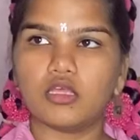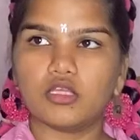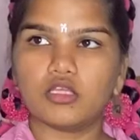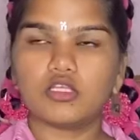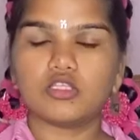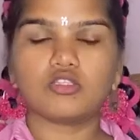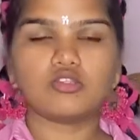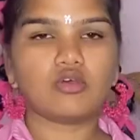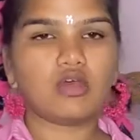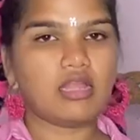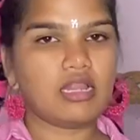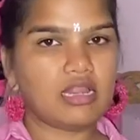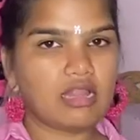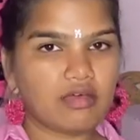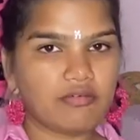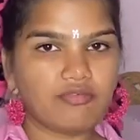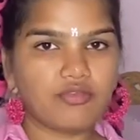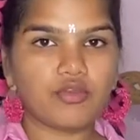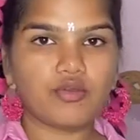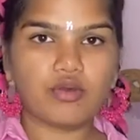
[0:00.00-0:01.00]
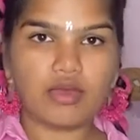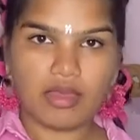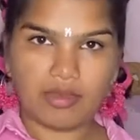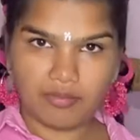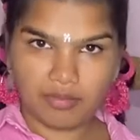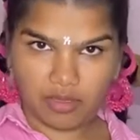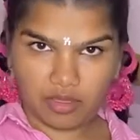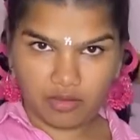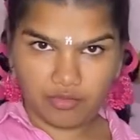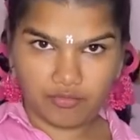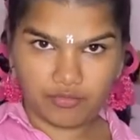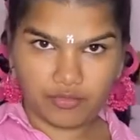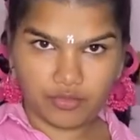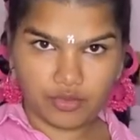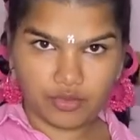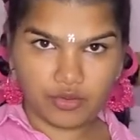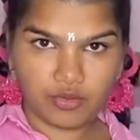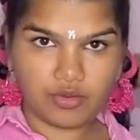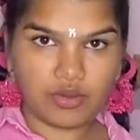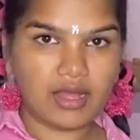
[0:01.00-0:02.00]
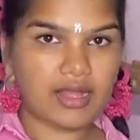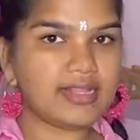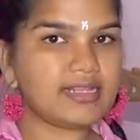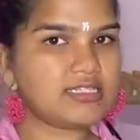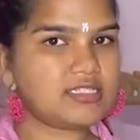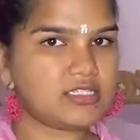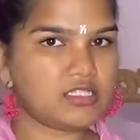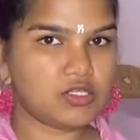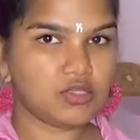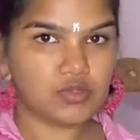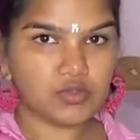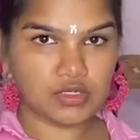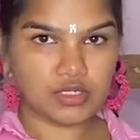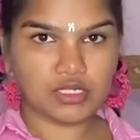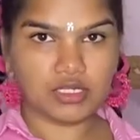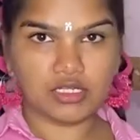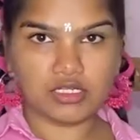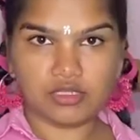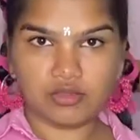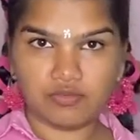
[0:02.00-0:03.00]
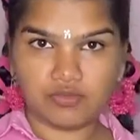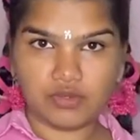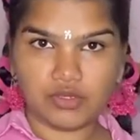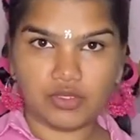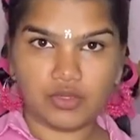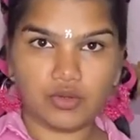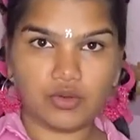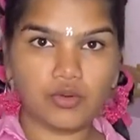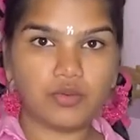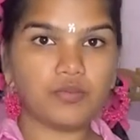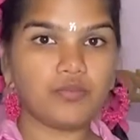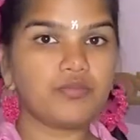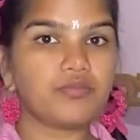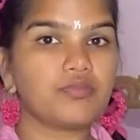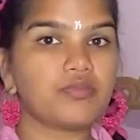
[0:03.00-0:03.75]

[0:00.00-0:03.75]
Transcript: so I love you, I'm here for you. I'll see you in another video.